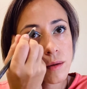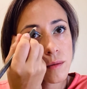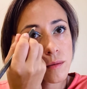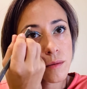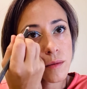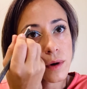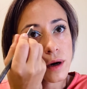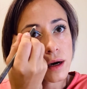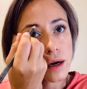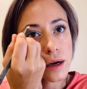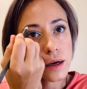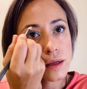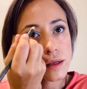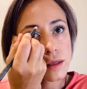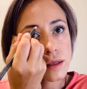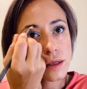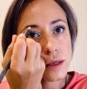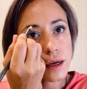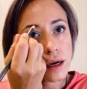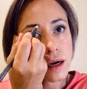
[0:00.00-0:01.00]

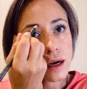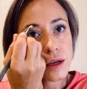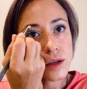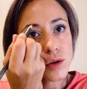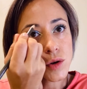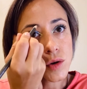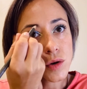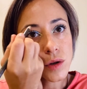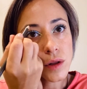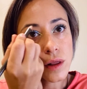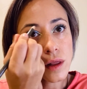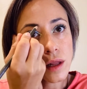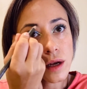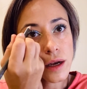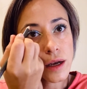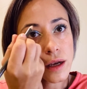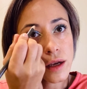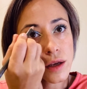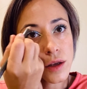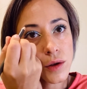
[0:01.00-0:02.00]
but I don't
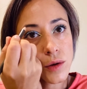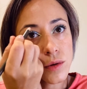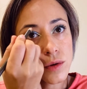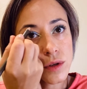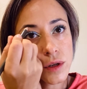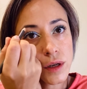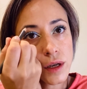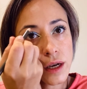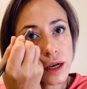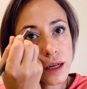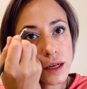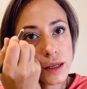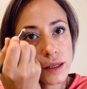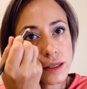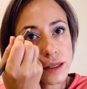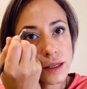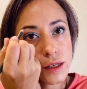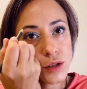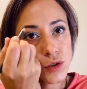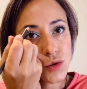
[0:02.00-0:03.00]
like using
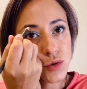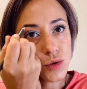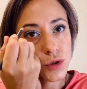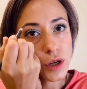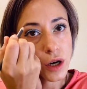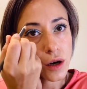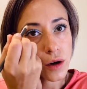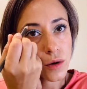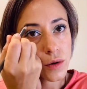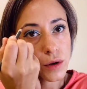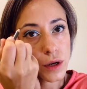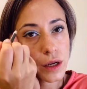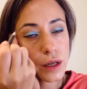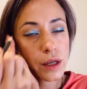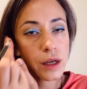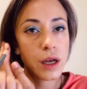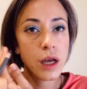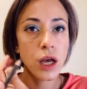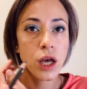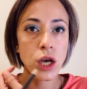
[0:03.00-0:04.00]
anything too dark on it.